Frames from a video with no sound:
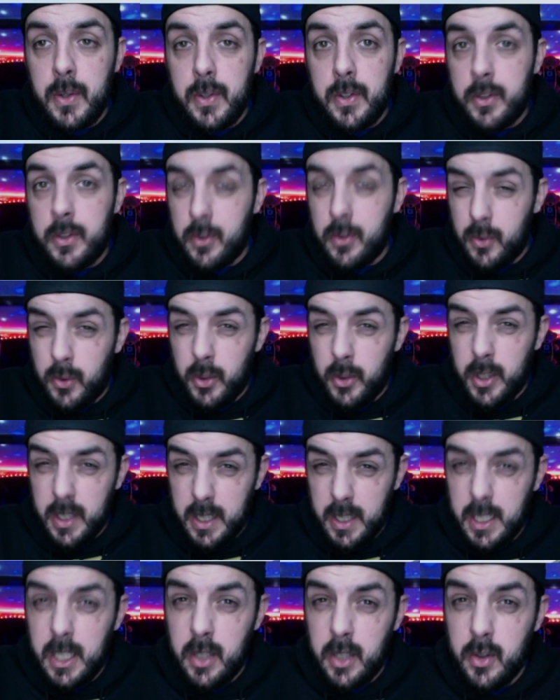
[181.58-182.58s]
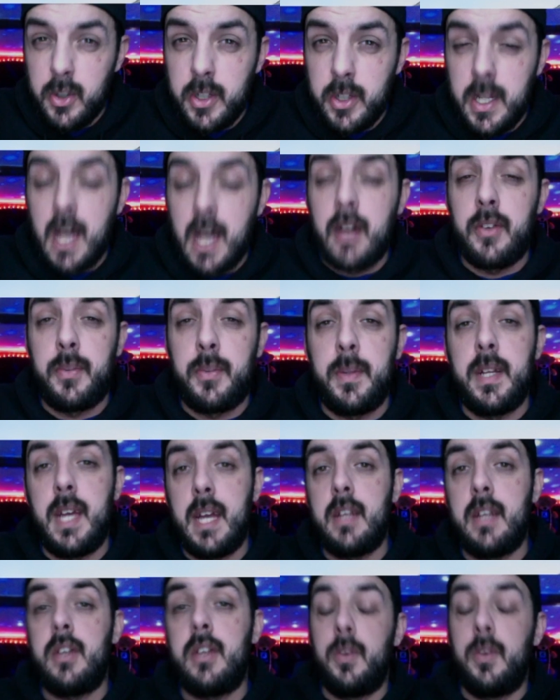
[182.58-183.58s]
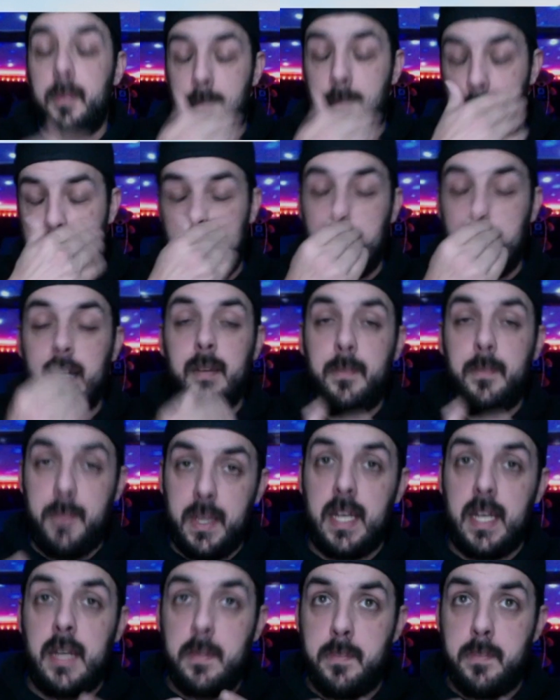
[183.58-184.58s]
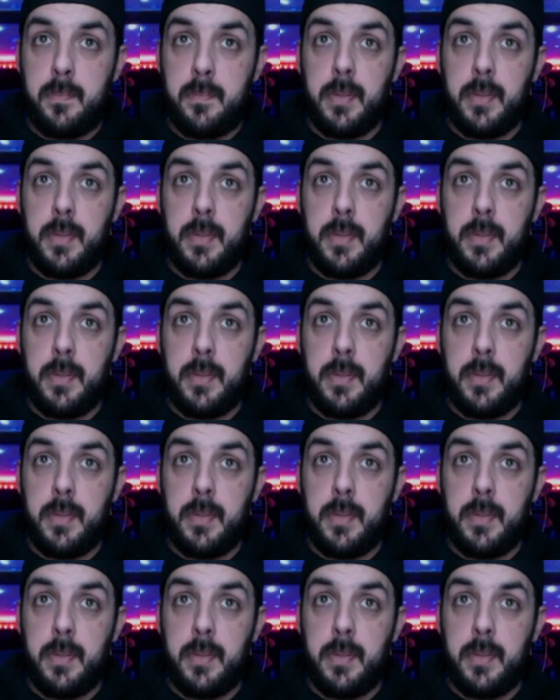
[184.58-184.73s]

This is a really huge announcement and a big